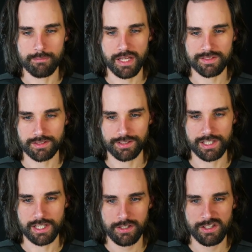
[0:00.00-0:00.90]
in
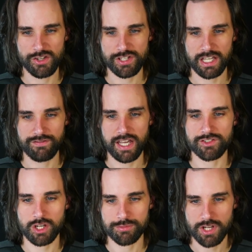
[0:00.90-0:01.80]
basically using
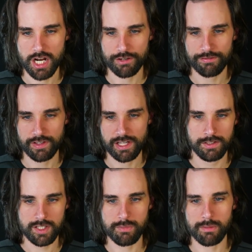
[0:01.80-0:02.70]
advanced
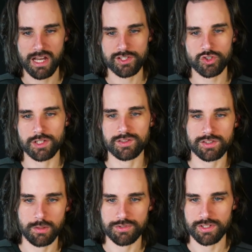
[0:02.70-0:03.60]
cryptography to minimize trust
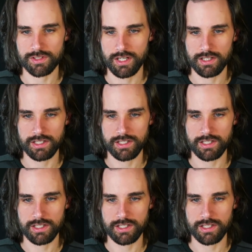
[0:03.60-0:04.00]
assumptions, uh,